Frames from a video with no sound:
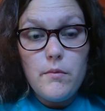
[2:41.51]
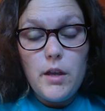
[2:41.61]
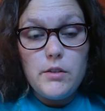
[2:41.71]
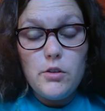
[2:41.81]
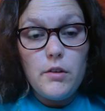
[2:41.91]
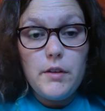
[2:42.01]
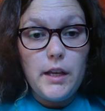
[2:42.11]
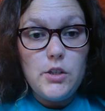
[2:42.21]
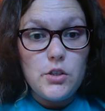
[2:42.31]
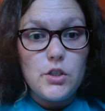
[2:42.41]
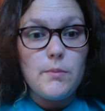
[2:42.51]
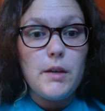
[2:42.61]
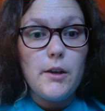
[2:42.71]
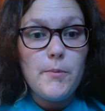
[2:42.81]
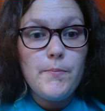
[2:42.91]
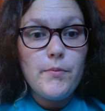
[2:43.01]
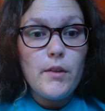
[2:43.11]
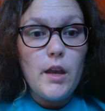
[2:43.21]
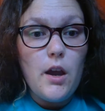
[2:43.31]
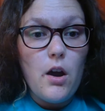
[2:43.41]
Is there a relationship there?
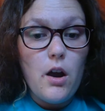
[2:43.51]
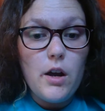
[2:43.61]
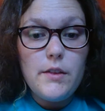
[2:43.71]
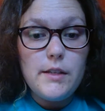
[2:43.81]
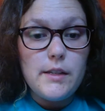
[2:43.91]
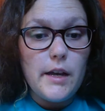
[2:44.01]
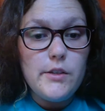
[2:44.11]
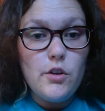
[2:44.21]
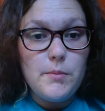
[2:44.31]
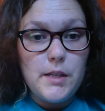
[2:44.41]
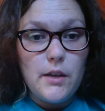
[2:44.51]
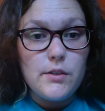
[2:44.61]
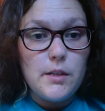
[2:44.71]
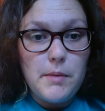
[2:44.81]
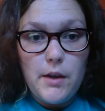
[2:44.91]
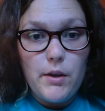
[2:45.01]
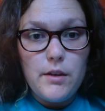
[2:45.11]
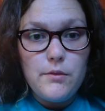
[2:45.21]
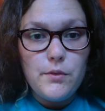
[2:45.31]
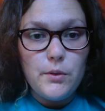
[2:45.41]
Are these ice cream sales somehow
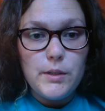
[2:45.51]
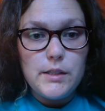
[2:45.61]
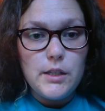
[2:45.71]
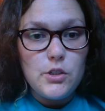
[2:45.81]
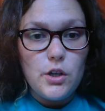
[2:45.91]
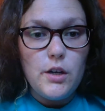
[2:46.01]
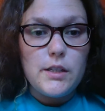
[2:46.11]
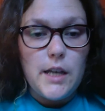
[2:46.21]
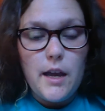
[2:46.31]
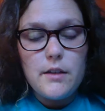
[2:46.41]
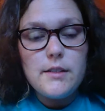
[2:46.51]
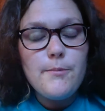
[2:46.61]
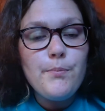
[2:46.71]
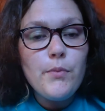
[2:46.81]
influencing shark attacks?